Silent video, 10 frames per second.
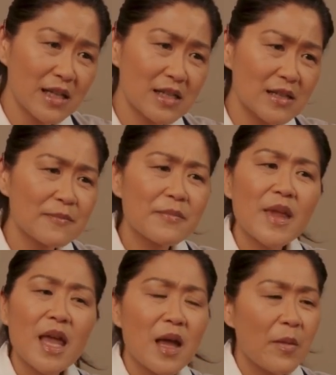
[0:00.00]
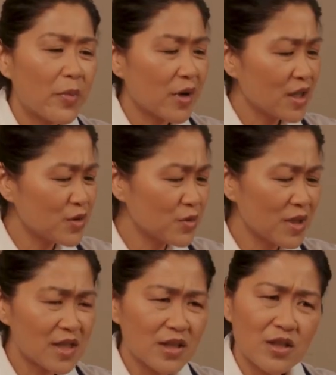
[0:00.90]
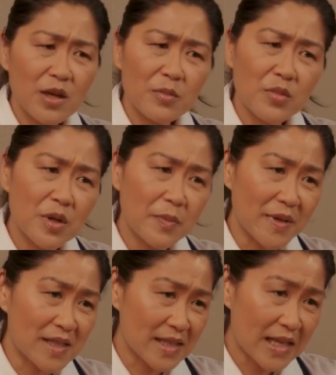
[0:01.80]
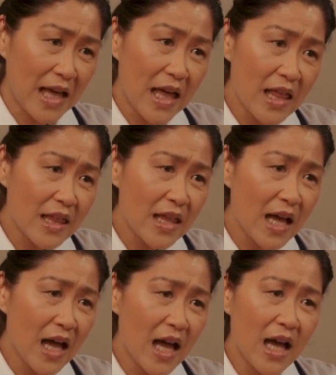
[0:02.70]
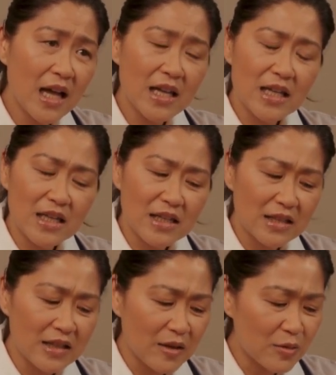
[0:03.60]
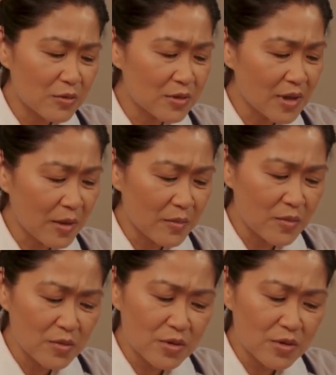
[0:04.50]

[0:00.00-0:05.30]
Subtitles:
You will take all these at least 30 minutes before your meal. These